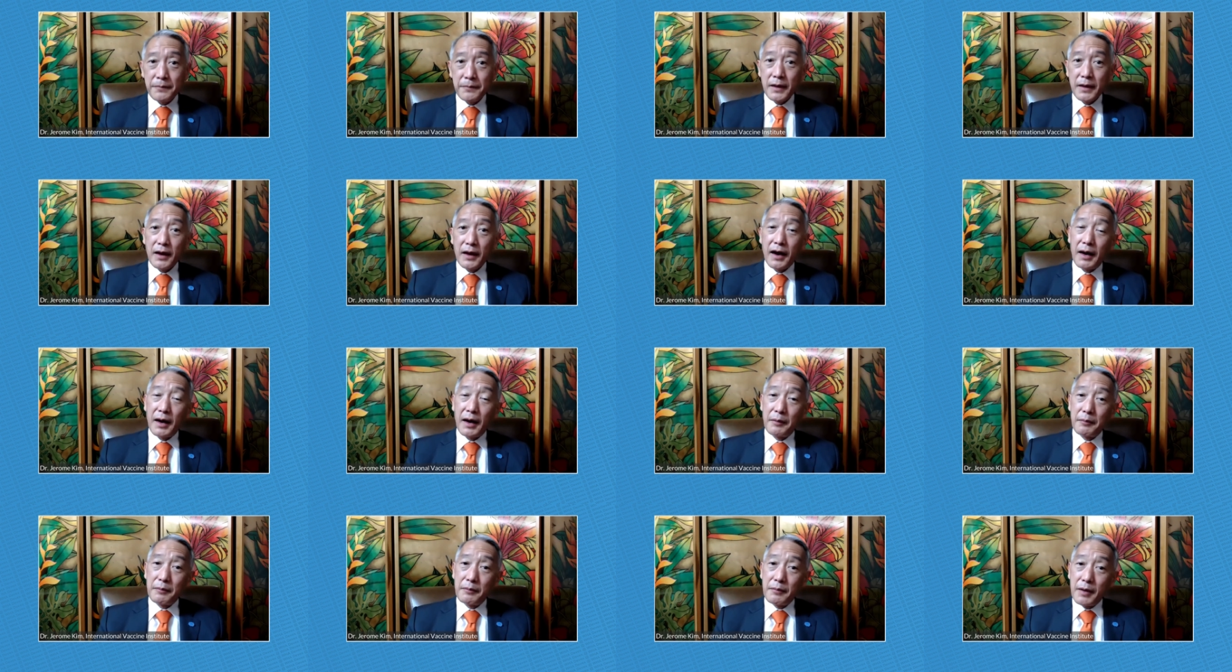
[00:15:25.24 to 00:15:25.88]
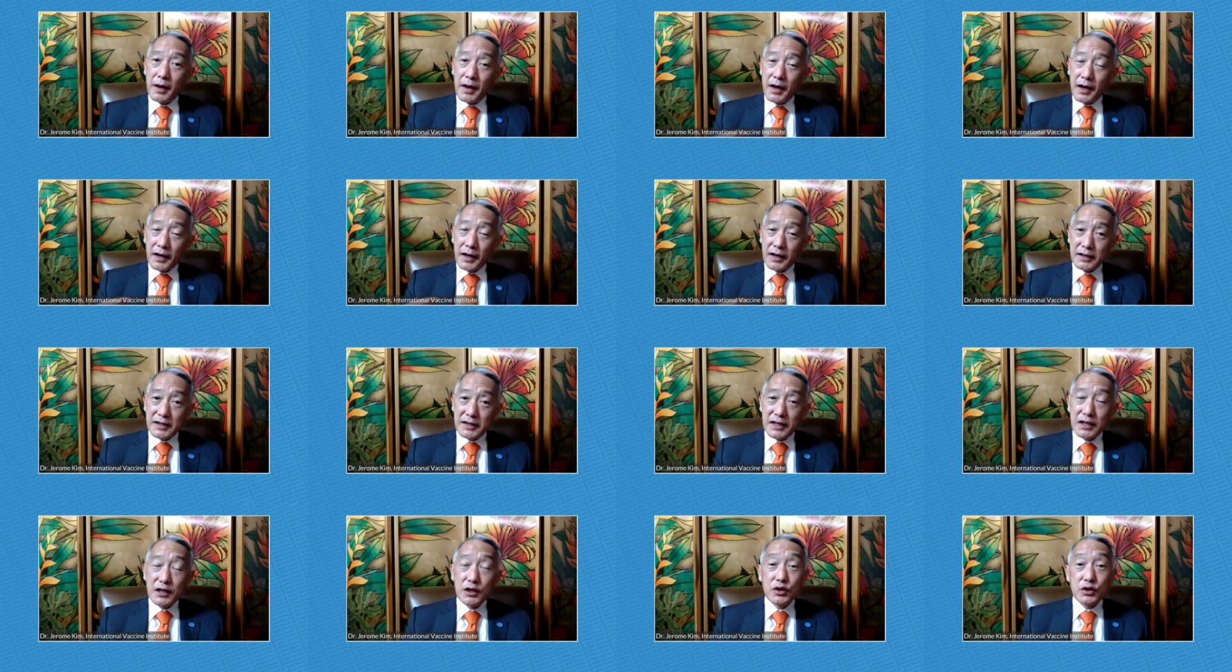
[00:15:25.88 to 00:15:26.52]
um,
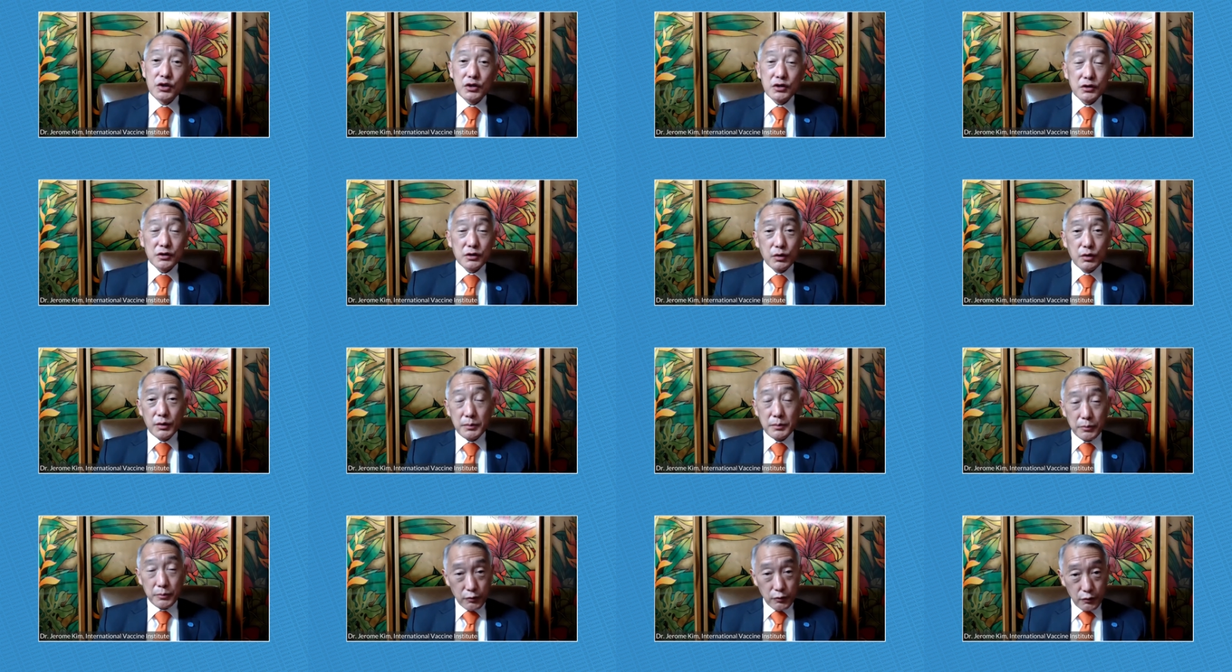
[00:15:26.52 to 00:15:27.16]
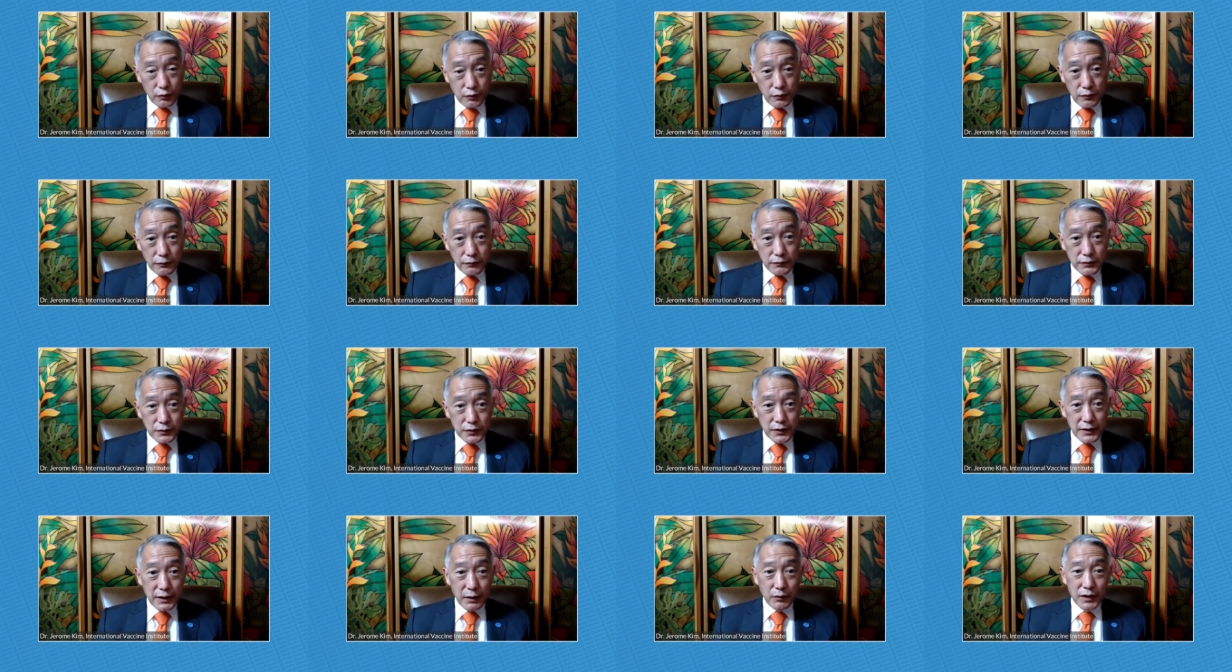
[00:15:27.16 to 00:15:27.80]
continues to improve so
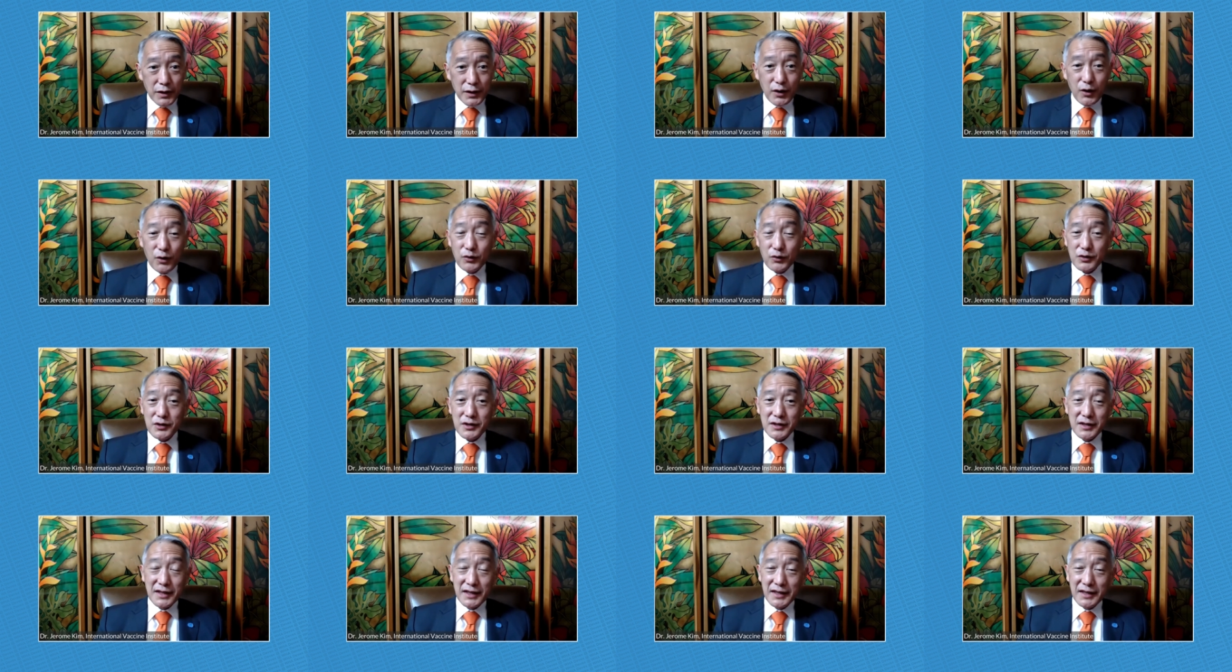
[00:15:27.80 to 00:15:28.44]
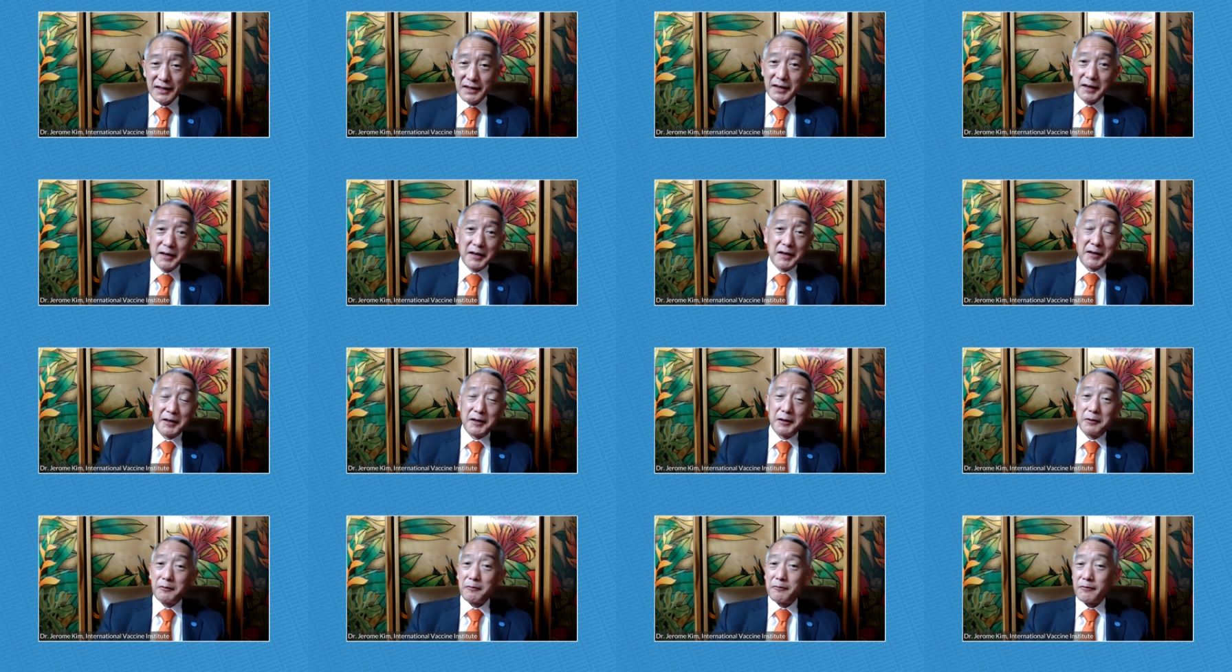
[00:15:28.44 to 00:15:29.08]
that we don't see
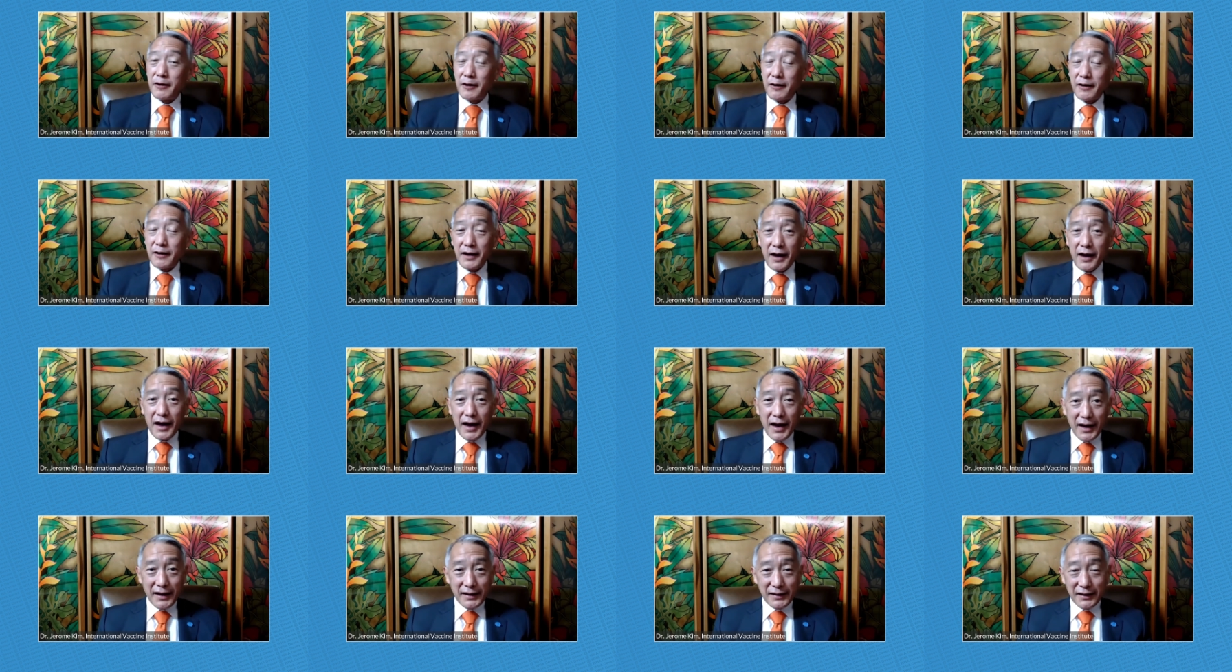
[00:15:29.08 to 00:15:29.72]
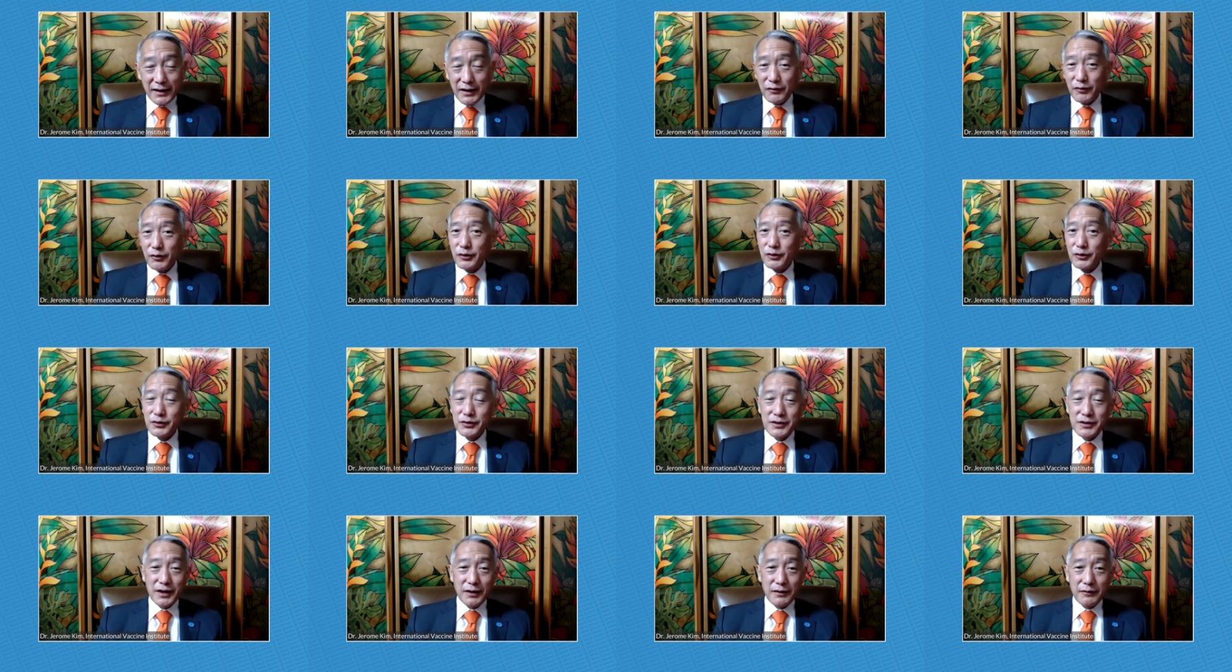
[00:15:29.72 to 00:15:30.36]
you know, very high
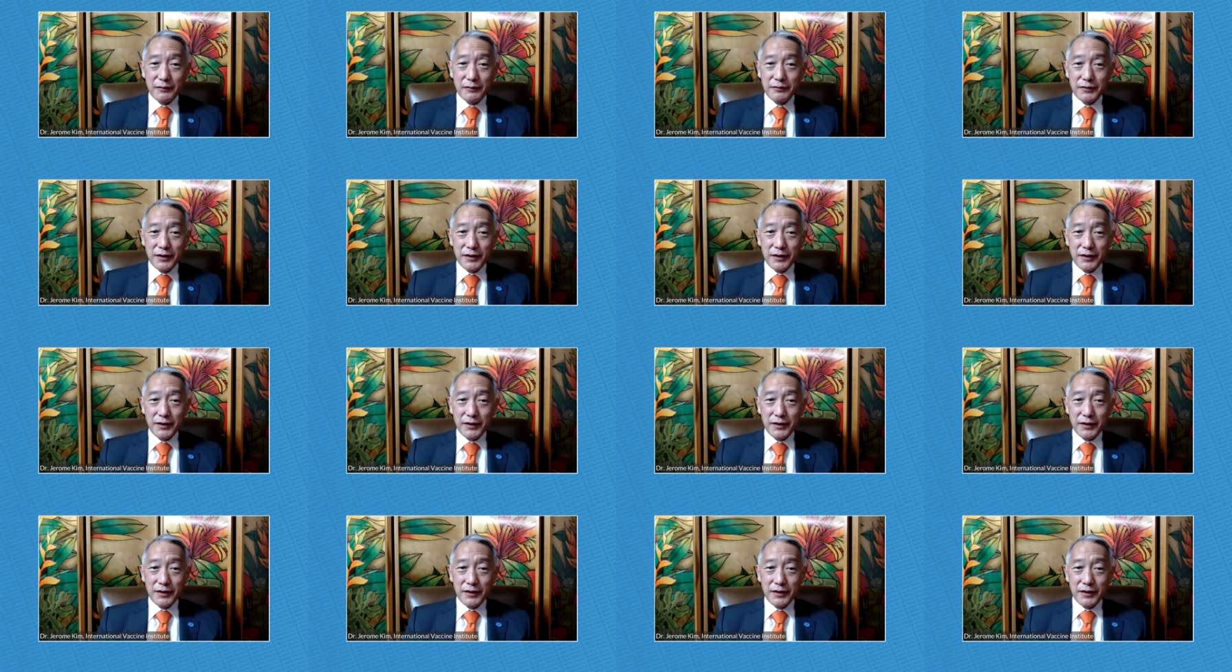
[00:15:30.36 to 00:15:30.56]
levels of,